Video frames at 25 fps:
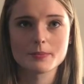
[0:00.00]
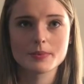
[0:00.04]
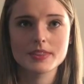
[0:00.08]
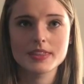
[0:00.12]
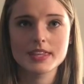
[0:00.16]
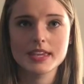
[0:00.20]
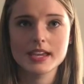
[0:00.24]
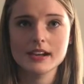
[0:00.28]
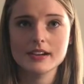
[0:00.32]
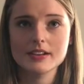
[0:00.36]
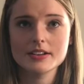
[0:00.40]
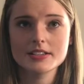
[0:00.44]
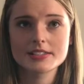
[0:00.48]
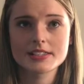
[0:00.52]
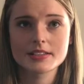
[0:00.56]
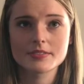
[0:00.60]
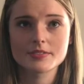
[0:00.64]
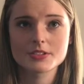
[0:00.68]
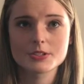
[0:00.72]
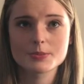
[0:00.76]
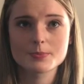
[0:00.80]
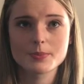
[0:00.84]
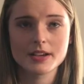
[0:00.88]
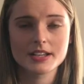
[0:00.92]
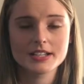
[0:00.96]
but the areas that
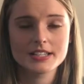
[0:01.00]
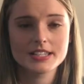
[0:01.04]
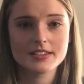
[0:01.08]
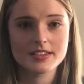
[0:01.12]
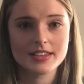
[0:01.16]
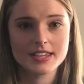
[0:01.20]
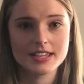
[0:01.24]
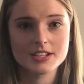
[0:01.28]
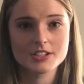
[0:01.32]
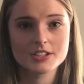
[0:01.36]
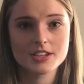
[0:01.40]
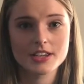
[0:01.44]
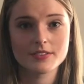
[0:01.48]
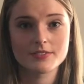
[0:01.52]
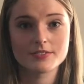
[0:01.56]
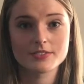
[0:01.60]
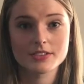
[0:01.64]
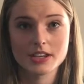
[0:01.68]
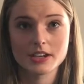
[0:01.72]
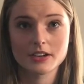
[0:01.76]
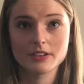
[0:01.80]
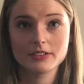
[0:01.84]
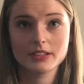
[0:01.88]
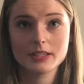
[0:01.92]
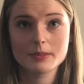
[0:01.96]
respond to each have
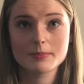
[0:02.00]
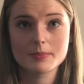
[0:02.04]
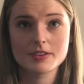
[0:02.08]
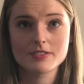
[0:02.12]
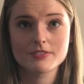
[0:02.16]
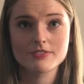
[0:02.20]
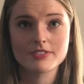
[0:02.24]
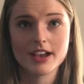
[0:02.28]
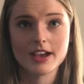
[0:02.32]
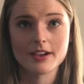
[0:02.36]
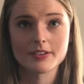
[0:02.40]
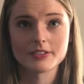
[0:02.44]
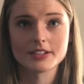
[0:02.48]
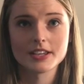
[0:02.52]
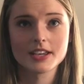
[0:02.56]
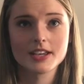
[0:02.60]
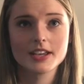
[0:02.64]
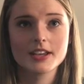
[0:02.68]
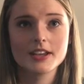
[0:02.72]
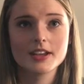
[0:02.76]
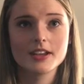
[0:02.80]
generally been found.